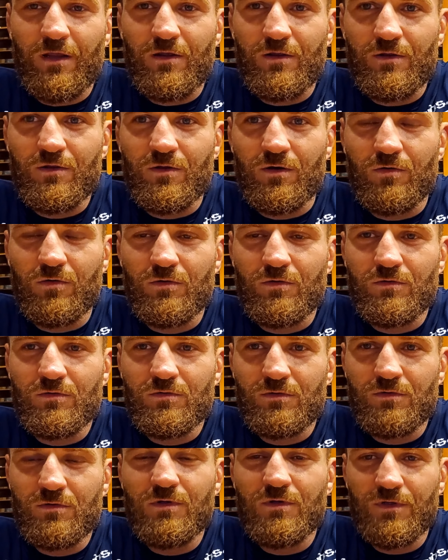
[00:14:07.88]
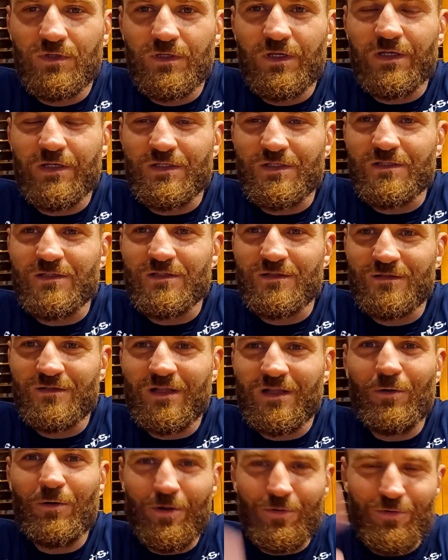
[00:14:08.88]
you know. Yes,
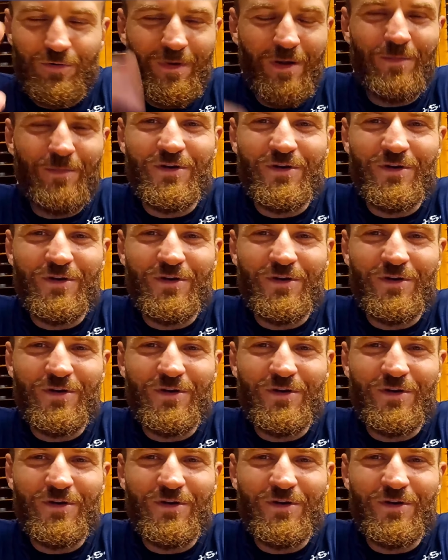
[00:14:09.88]
now I remember